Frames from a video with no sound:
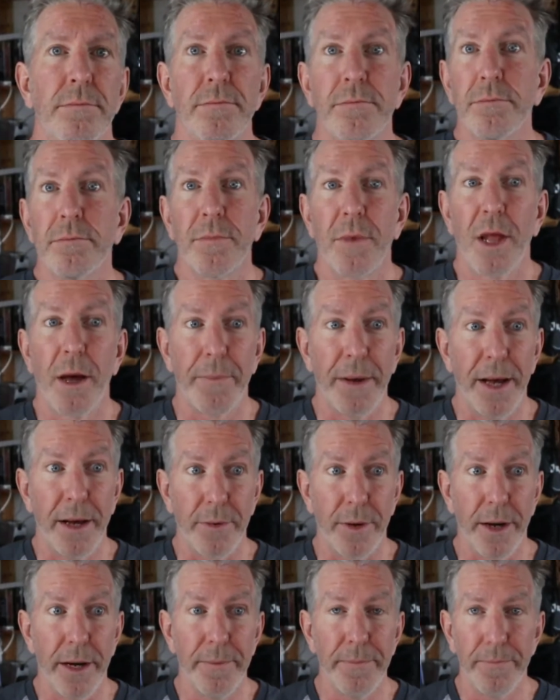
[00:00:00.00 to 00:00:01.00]
Not bad,
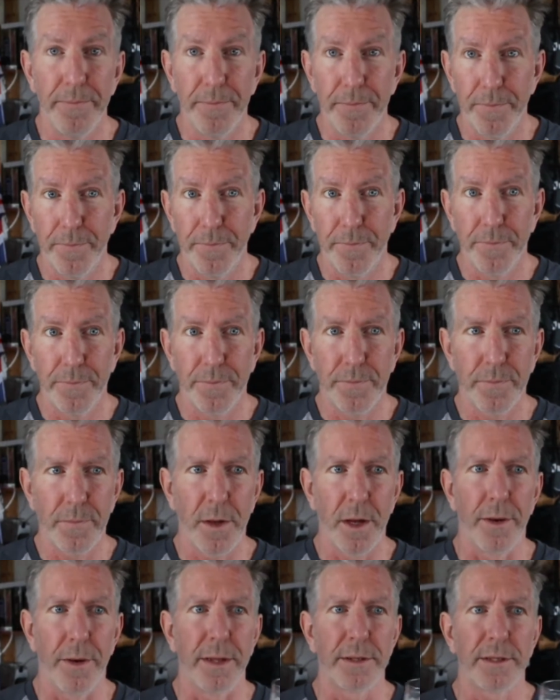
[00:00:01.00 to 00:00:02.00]
right? All
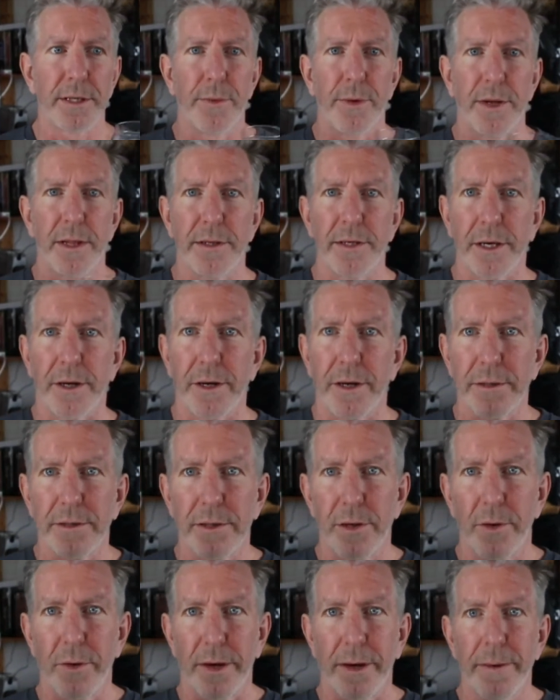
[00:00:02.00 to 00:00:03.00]
right, let's get rid of the ticker. That's
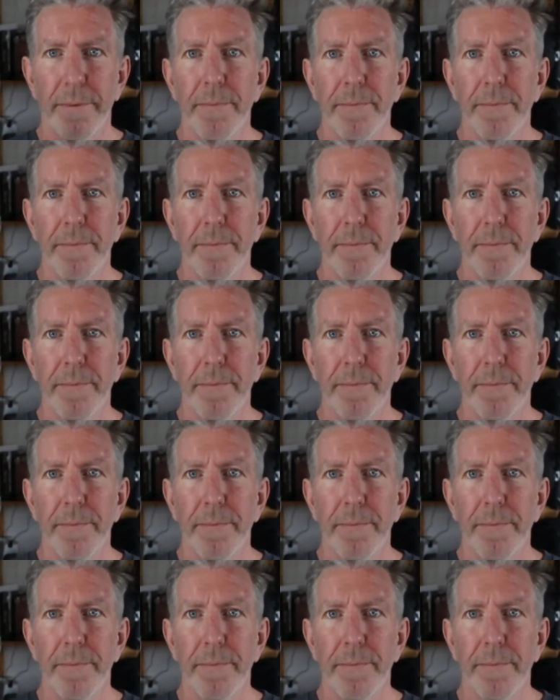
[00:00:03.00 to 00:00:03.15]
annoying.